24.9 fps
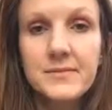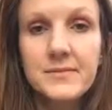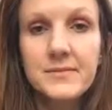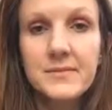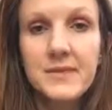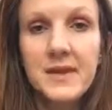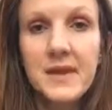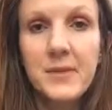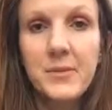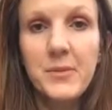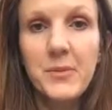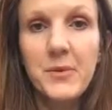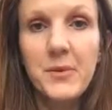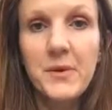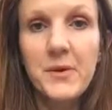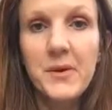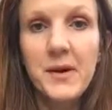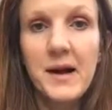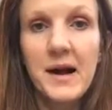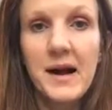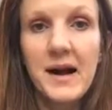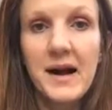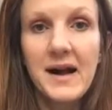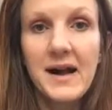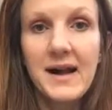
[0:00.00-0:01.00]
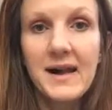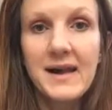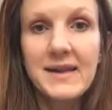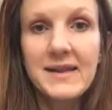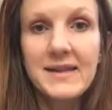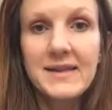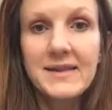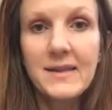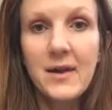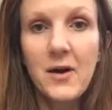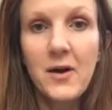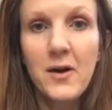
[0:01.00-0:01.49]
Keep your
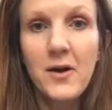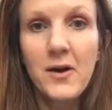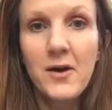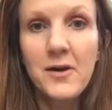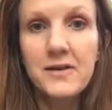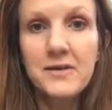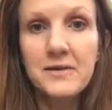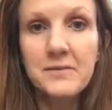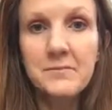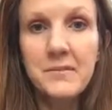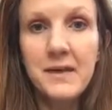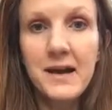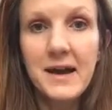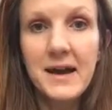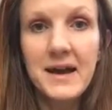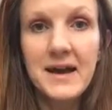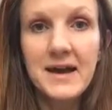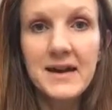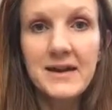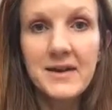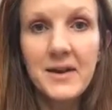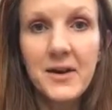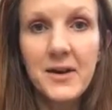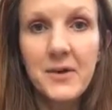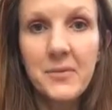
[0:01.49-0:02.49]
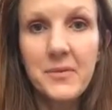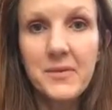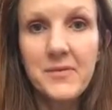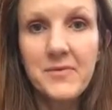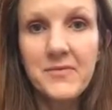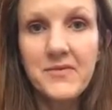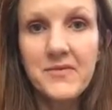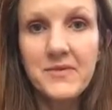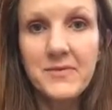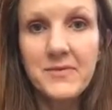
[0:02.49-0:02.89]
eyes, heart, mind open for